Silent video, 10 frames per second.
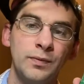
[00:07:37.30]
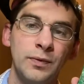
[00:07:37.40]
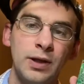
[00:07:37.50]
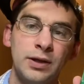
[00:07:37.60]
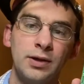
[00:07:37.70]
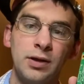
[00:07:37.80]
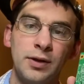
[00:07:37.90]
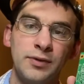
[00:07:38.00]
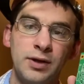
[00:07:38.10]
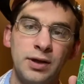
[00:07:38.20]
That's all I
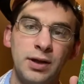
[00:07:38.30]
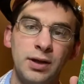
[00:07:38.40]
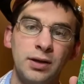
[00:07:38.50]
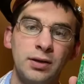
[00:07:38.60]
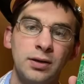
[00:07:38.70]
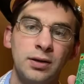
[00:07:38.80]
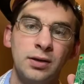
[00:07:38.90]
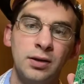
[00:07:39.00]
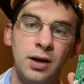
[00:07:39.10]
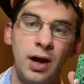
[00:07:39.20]
have to say.
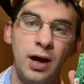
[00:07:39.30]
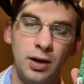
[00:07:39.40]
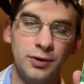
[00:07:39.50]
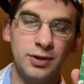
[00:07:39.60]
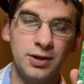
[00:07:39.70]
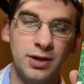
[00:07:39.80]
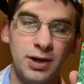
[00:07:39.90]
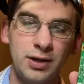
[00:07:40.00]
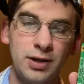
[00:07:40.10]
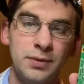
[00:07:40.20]
I'll see you
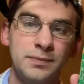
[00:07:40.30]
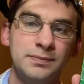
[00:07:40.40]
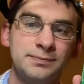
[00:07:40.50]
next time.